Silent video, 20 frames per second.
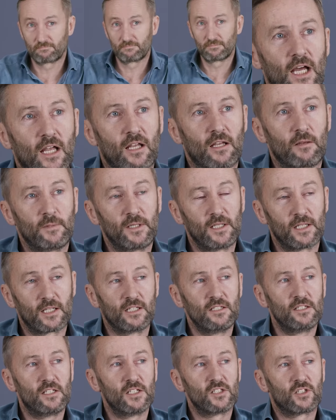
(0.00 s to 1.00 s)
and I'm in a
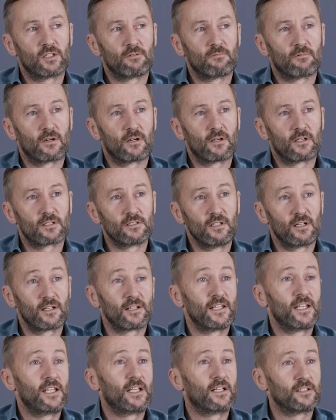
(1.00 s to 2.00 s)
condition where it's not
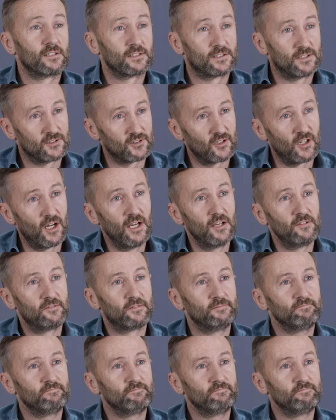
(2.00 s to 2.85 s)
legal to drive.